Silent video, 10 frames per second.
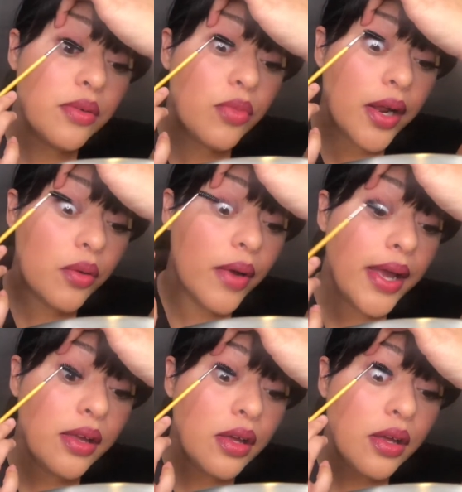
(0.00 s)
them right
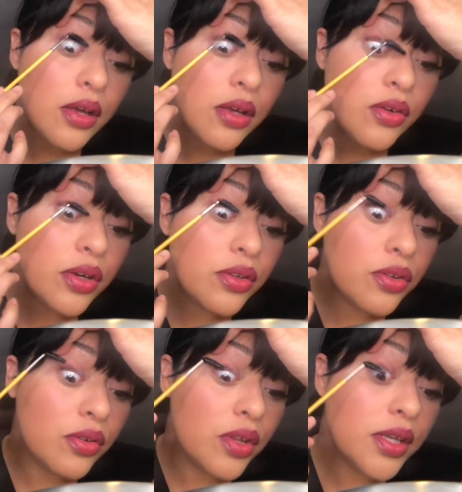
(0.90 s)
away. You can
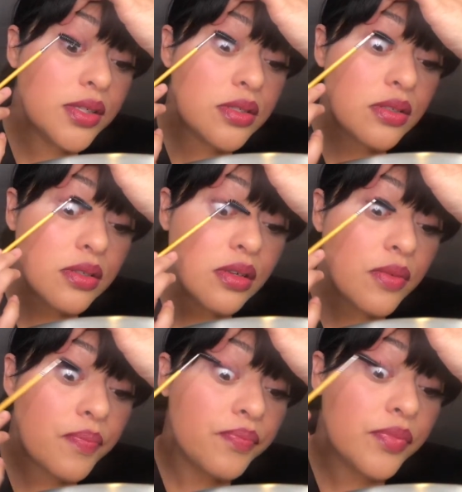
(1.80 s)
do this.
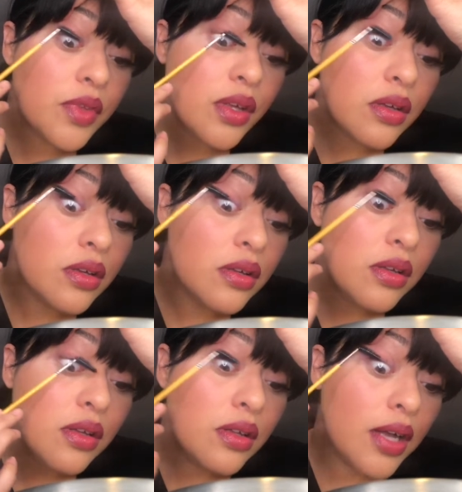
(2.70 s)

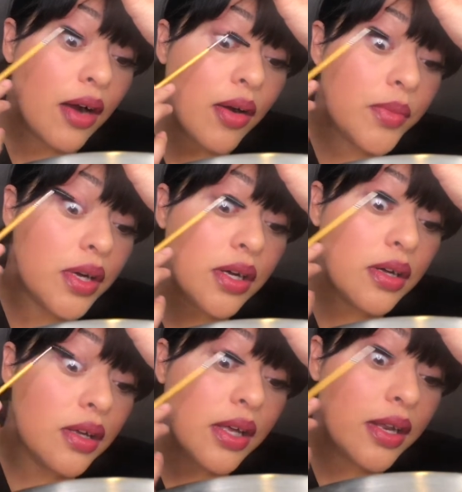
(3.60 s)
Now I'm
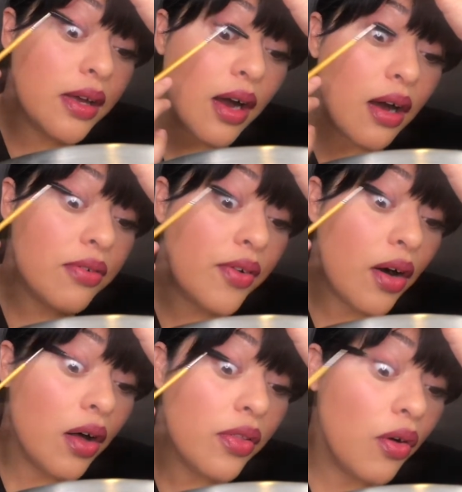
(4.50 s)
getting off
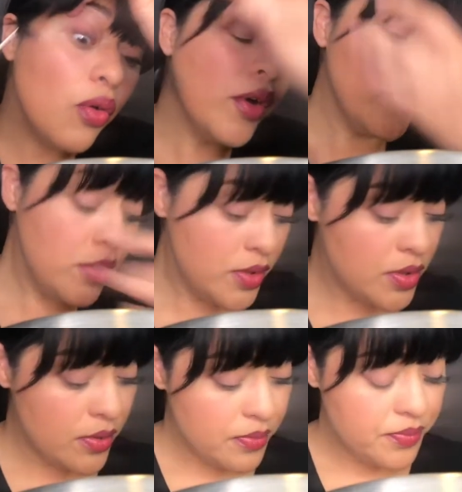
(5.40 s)
all the oils